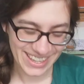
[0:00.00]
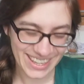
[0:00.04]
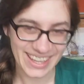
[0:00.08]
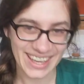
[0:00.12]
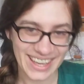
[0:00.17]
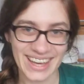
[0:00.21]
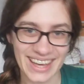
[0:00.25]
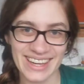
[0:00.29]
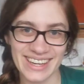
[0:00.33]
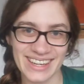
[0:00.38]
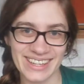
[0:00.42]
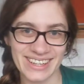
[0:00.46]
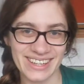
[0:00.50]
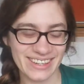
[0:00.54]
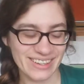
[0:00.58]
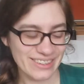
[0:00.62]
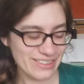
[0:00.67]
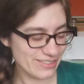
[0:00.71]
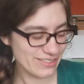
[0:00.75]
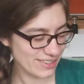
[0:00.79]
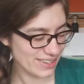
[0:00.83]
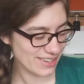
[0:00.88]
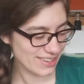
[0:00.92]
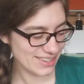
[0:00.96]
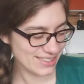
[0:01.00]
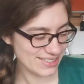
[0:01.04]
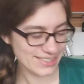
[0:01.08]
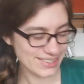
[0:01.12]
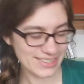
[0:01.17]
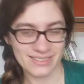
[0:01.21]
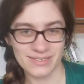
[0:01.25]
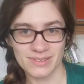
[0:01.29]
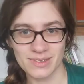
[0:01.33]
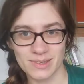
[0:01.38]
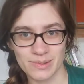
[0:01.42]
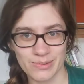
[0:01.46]
Yeah, I know, full of the
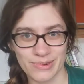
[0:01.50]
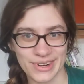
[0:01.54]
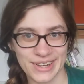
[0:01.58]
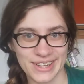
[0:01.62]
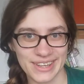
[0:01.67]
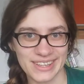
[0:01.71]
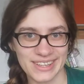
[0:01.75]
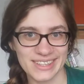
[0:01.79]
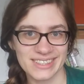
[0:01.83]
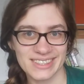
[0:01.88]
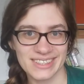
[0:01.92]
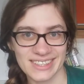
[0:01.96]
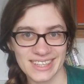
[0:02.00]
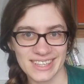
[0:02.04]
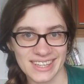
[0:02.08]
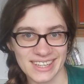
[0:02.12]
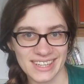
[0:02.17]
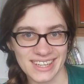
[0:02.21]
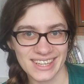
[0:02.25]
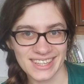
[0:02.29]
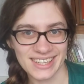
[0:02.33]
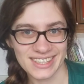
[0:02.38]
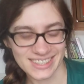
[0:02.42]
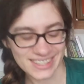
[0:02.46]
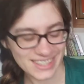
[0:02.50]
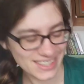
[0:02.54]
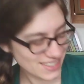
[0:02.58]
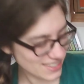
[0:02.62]
joys of spring, sickening, isn't